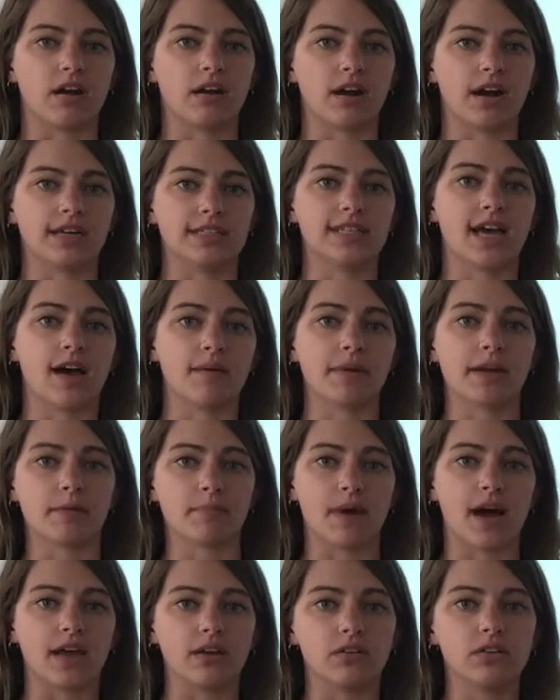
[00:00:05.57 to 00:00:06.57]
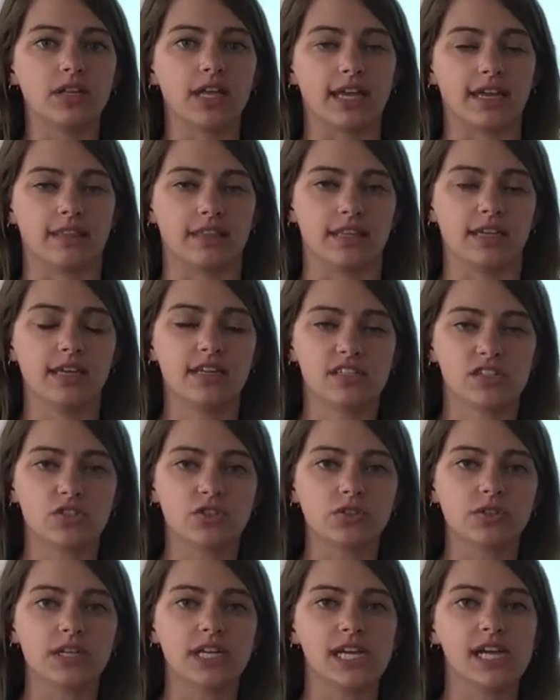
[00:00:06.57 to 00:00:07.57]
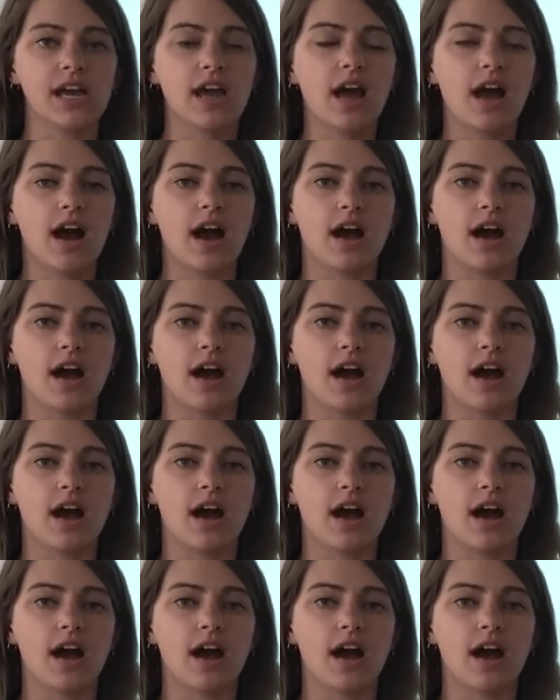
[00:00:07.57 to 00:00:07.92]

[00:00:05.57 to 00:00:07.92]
our atomic model and the history